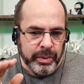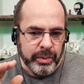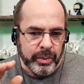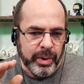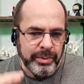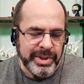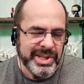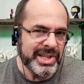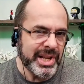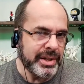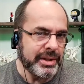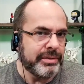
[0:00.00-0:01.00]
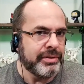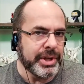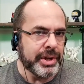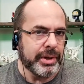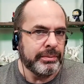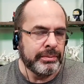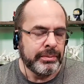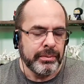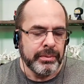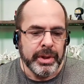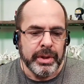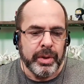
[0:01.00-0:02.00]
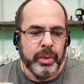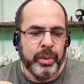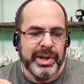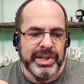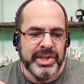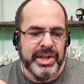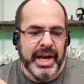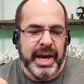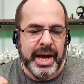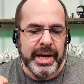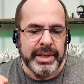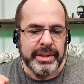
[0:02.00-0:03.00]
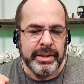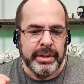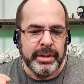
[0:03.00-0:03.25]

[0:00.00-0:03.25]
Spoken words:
what we said in the video was that